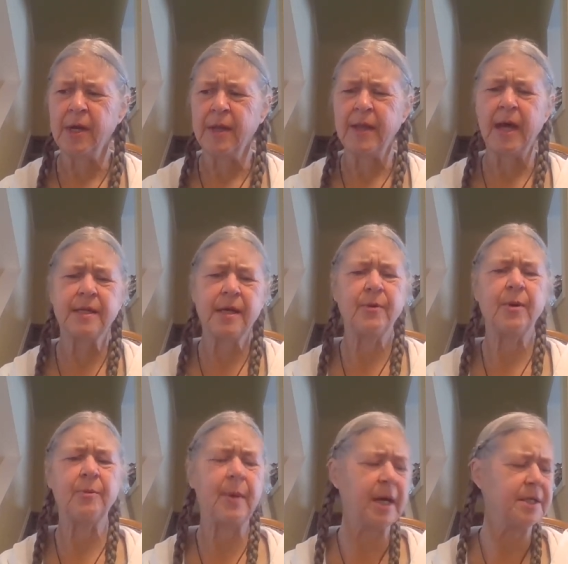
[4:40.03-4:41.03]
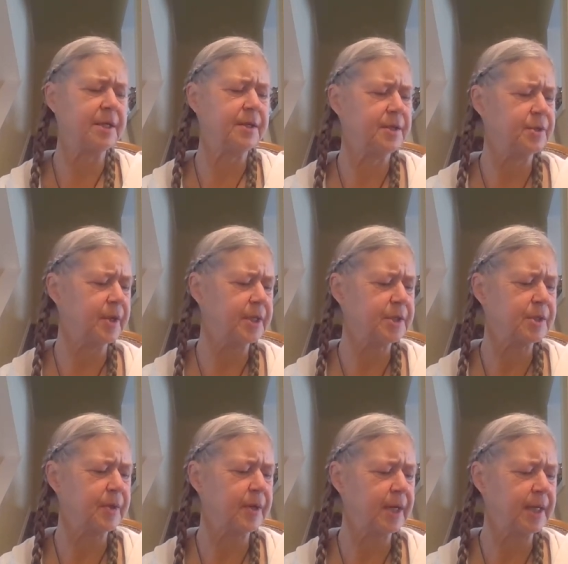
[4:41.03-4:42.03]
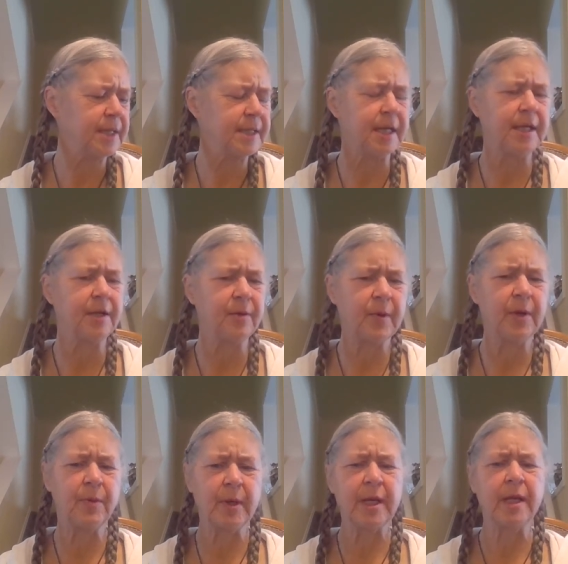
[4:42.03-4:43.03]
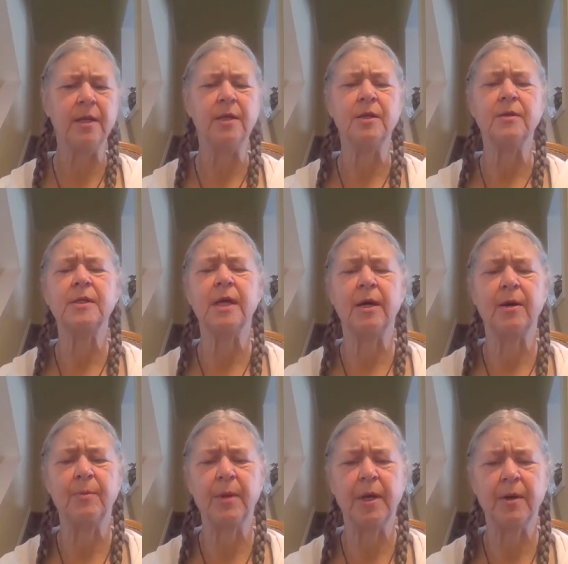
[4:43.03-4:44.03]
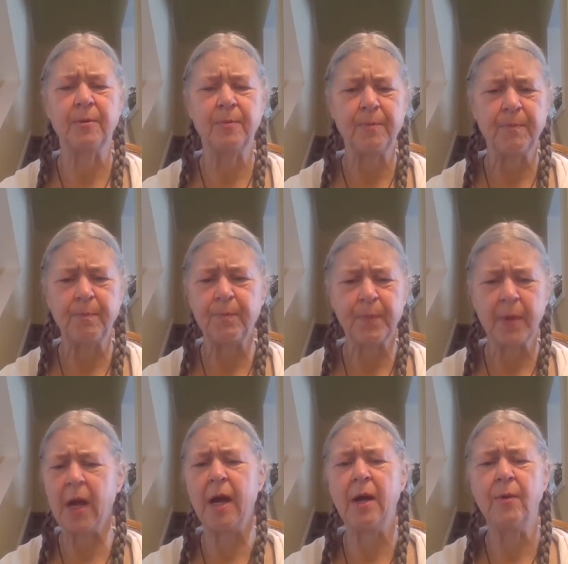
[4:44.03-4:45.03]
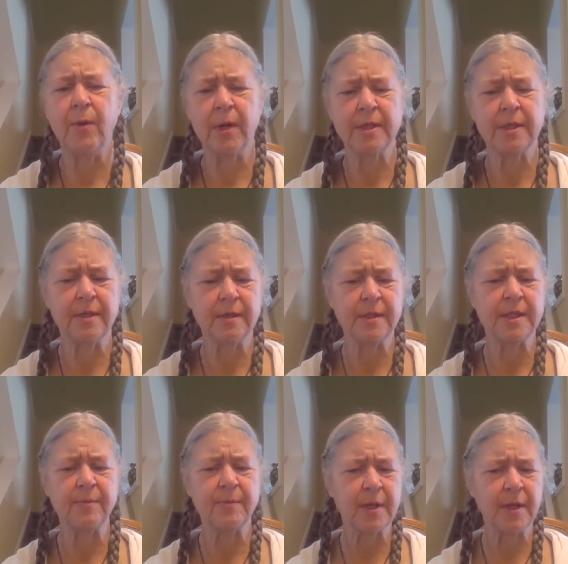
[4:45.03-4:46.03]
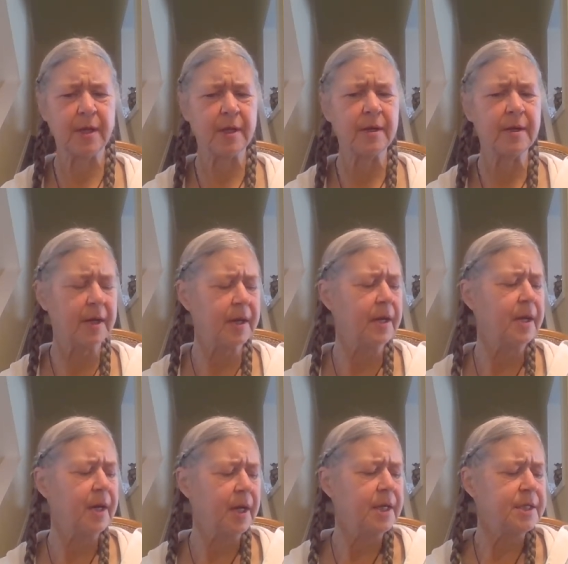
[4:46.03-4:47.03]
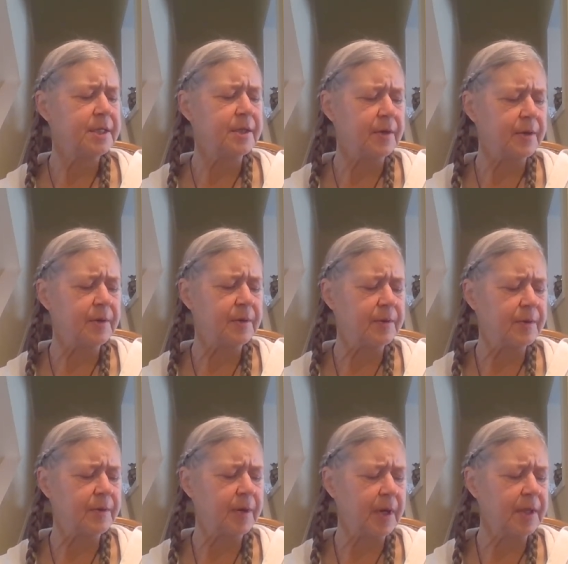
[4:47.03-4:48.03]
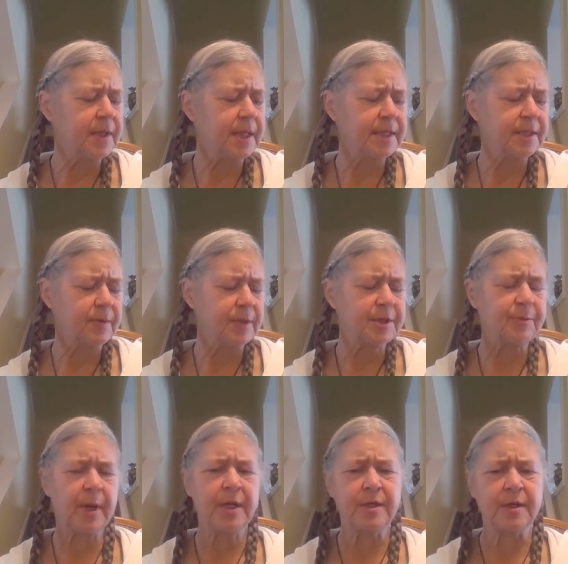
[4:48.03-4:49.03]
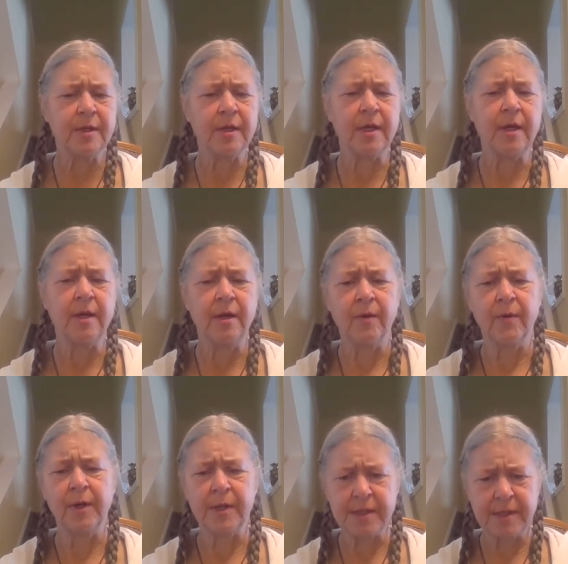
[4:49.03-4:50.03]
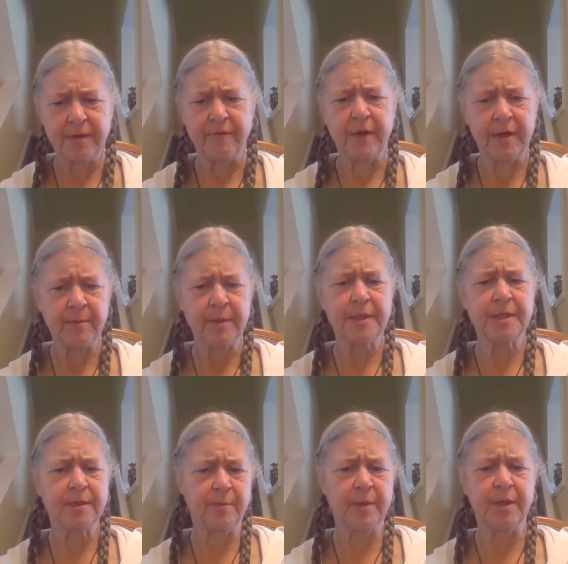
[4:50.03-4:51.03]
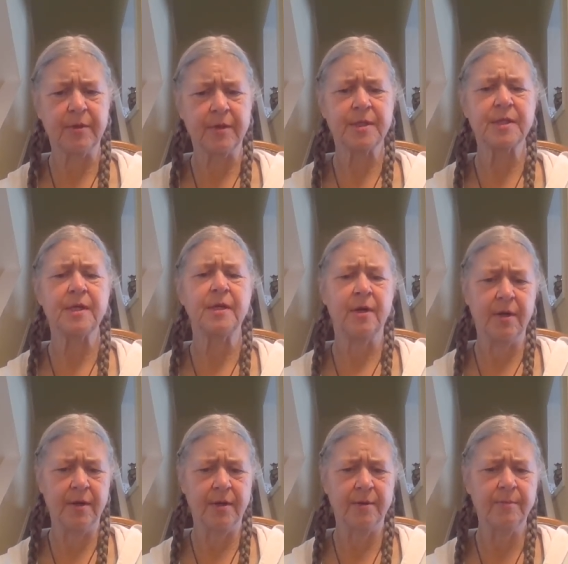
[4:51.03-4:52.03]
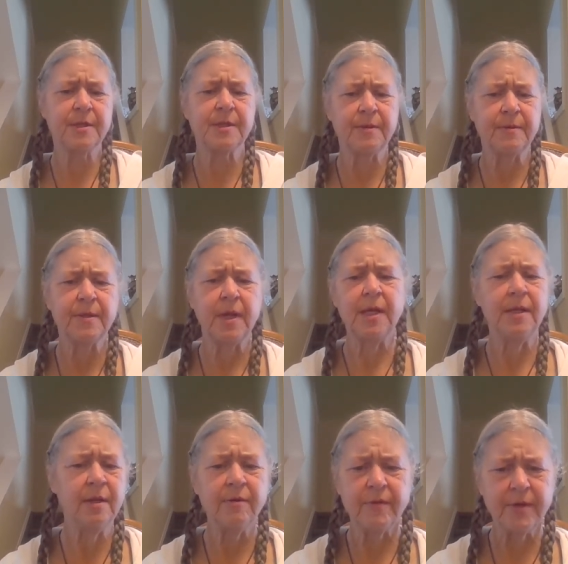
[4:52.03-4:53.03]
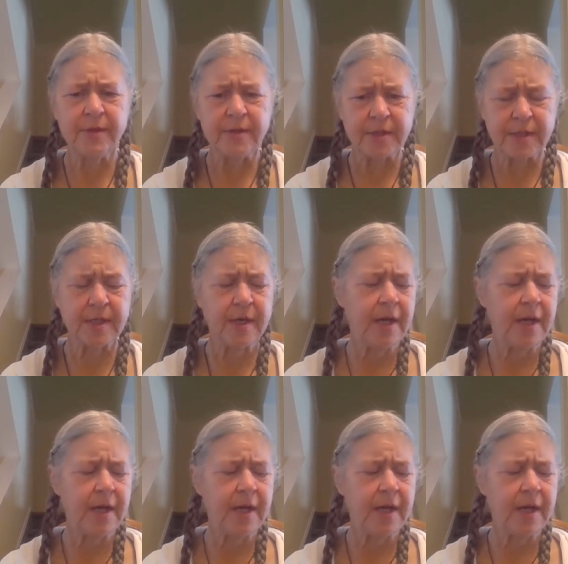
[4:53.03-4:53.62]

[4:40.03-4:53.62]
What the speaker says: that day I went back to the drugstore, and I said, you know what can you do to help me out? I want to learn something here. So this was my journey going into the vitamins and minerals, herbs, and their foods.